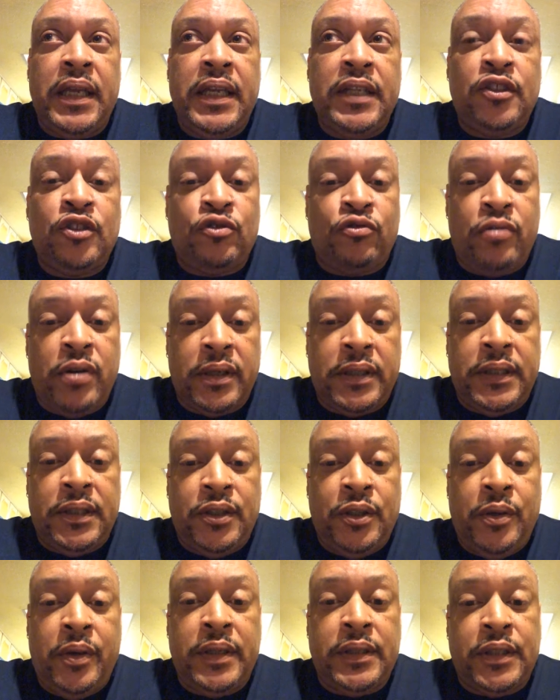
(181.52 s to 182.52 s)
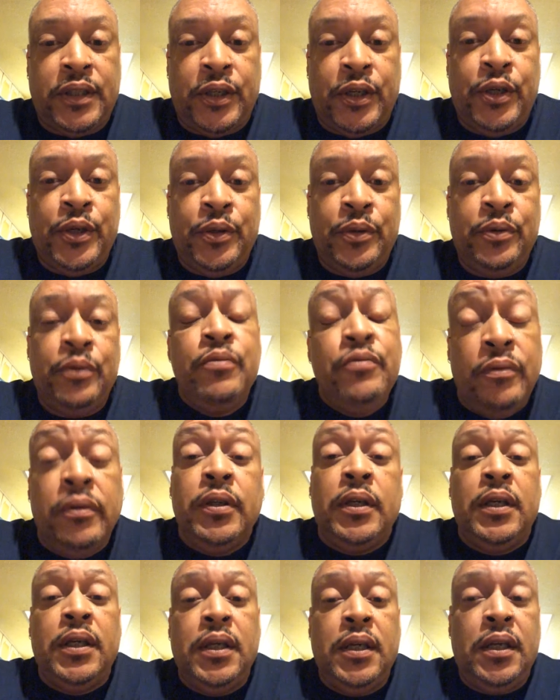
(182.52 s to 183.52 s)
instructed to us to do,
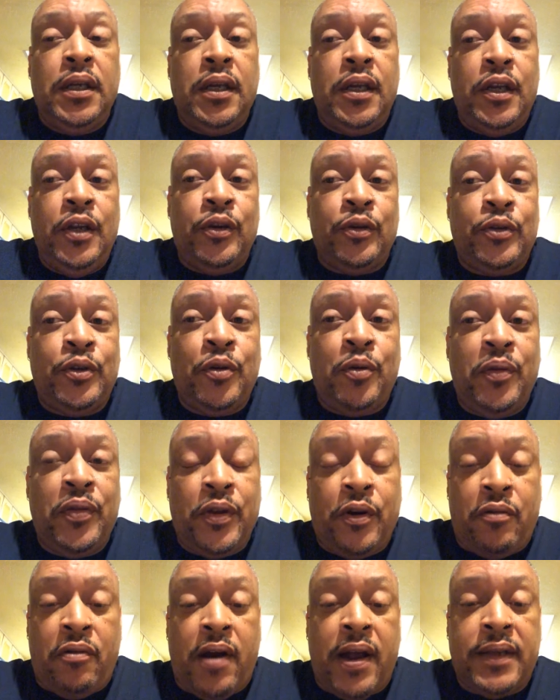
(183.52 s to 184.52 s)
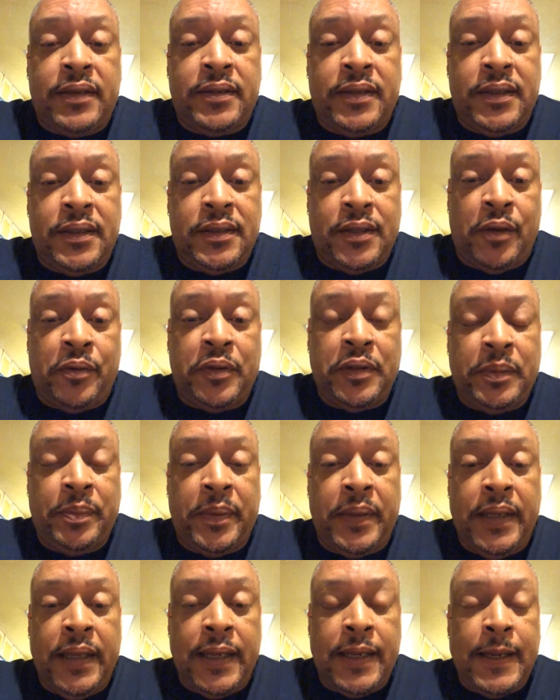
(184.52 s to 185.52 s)
you know, during the crisis, so to
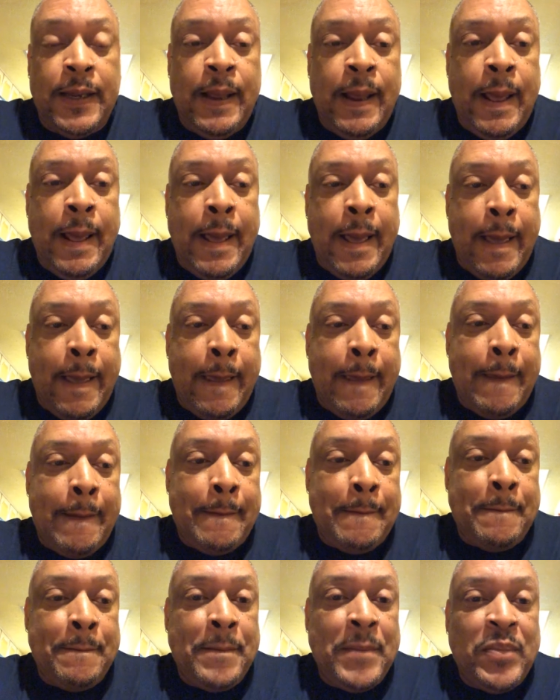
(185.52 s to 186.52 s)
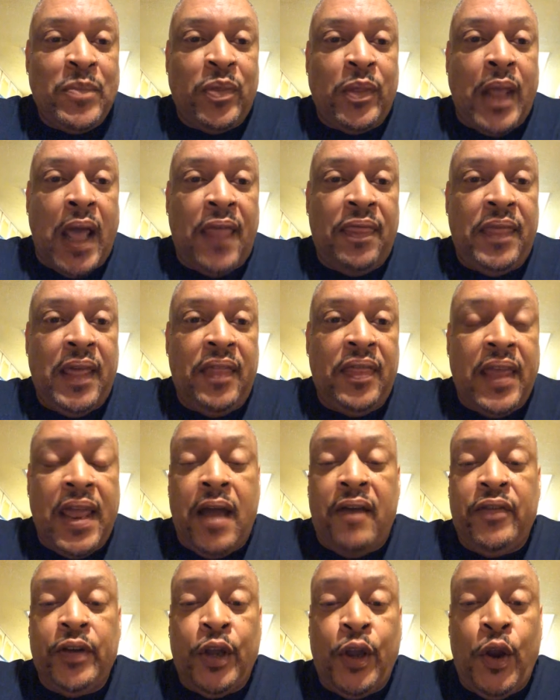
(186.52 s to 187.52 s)
speak. Um, I think they
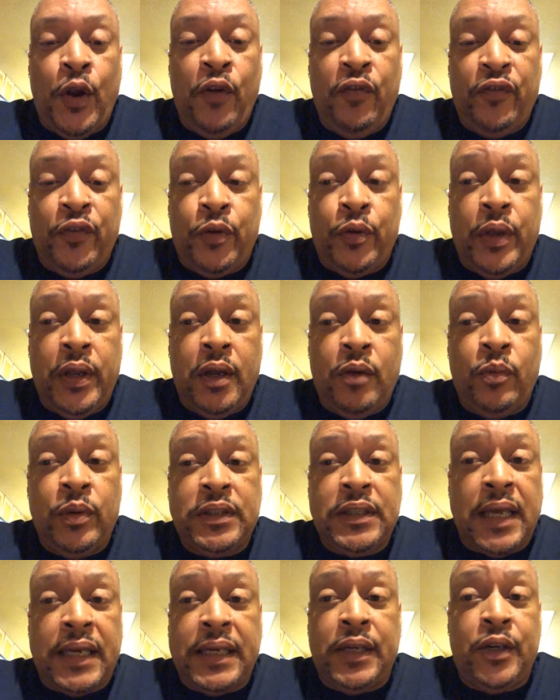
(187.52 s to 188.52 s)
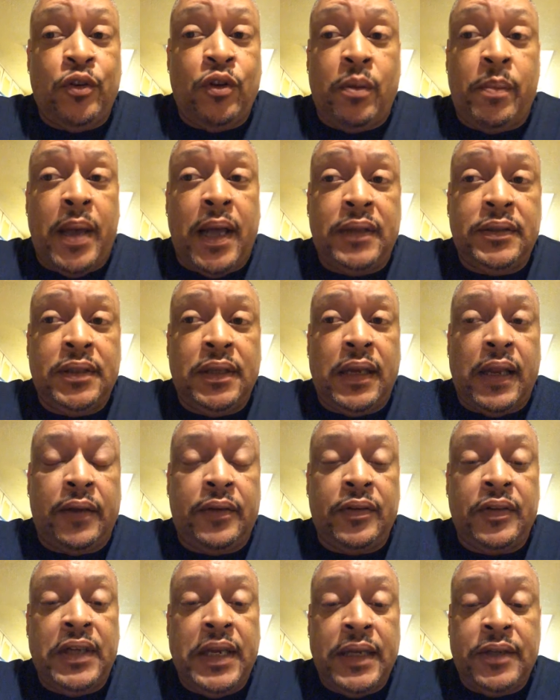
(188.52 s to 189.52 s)
have a curfew here, which I didn't know about
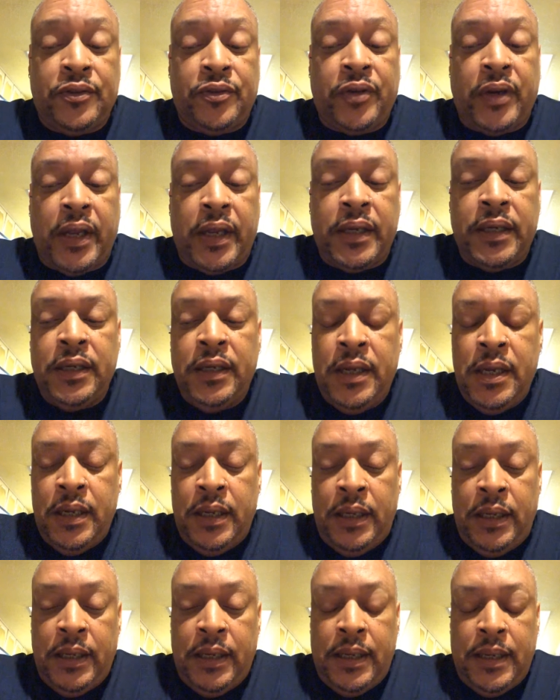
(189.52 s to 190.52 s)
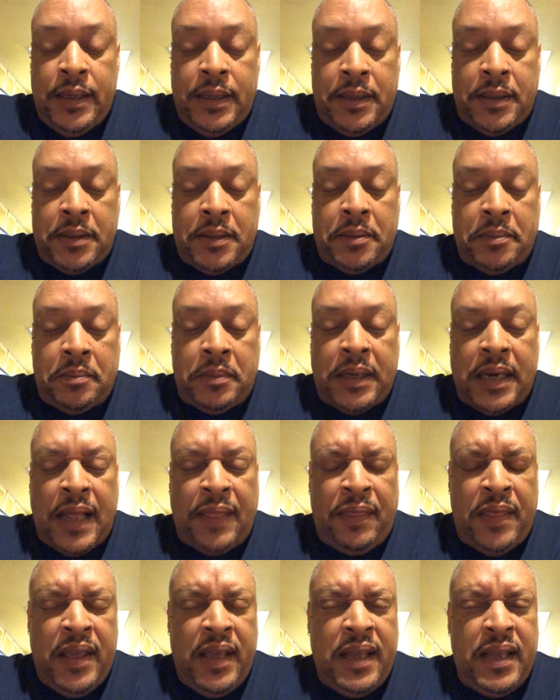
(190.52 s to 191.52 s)
till yesterday. Um, and I
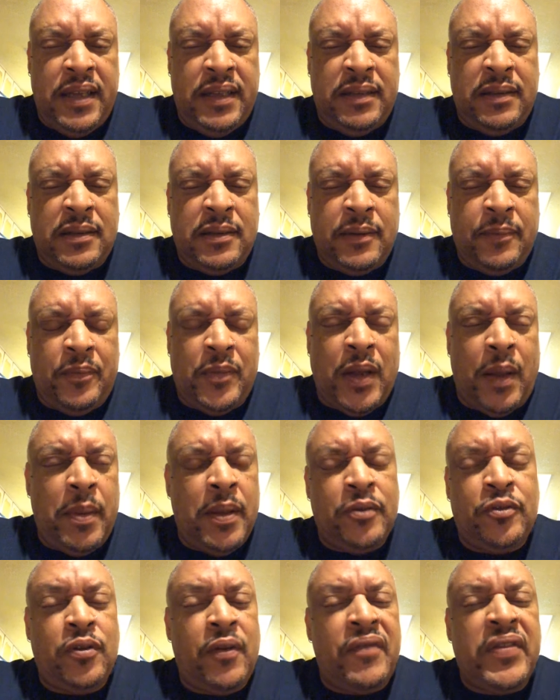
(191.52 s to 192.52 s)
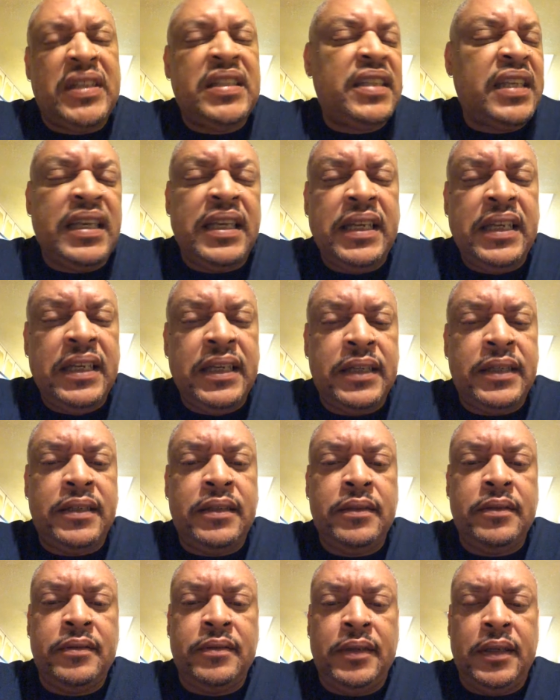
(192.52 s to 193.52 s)
think it's, I'm not sure if it's 10
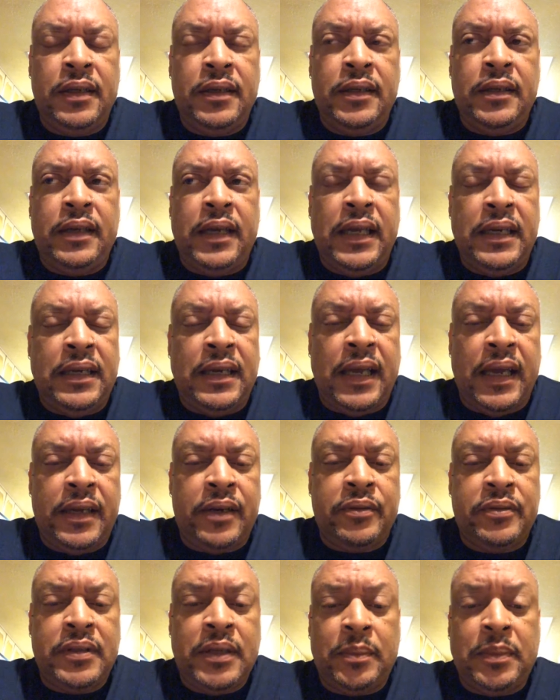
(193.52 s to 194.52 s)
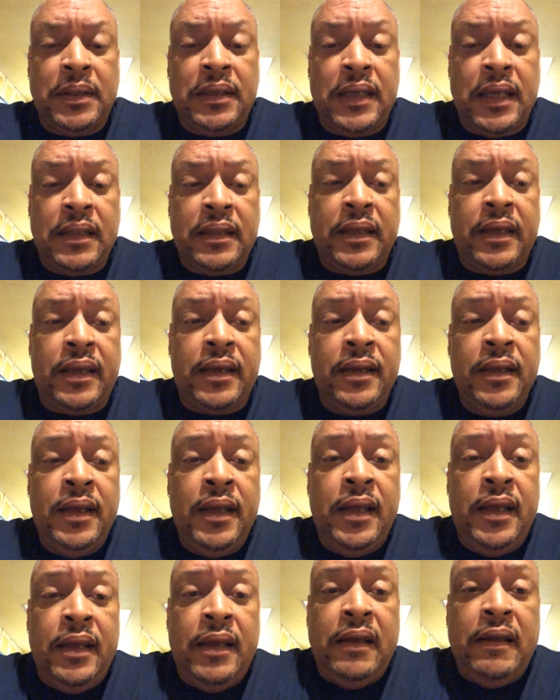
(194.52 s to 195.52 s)
at night or something like that.
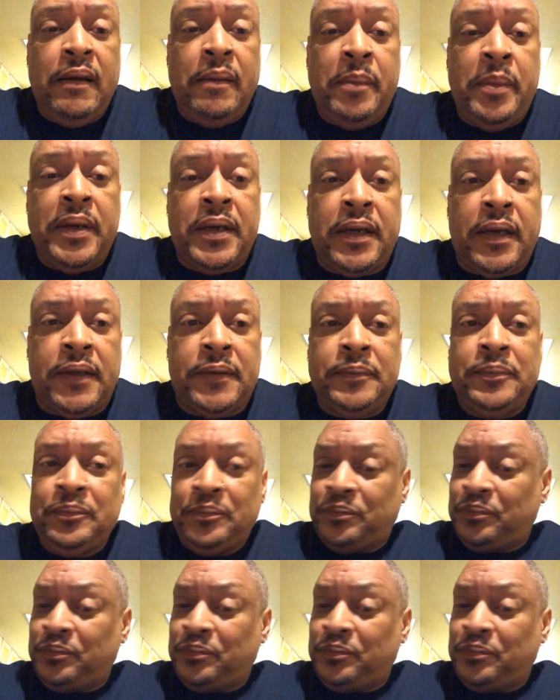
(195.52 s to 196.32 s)
But um,